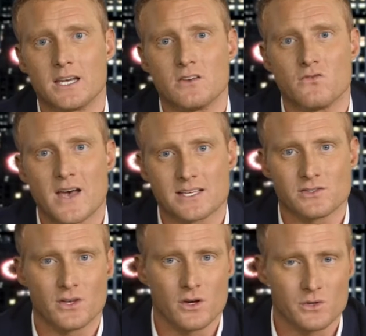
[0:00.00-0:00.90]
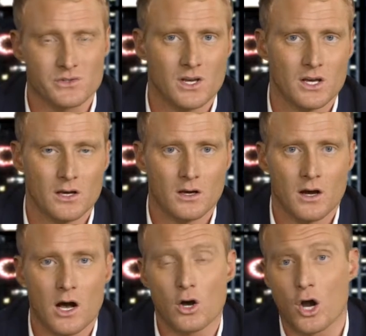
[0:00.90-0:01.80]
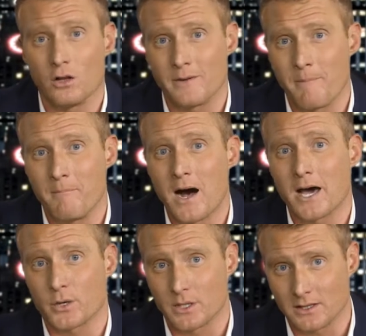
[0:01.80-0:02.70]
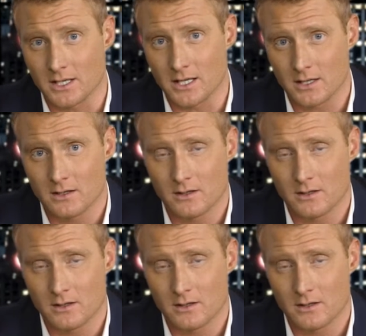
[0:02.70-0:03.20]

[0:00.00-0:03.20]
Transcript: invest those, I'll call it moderately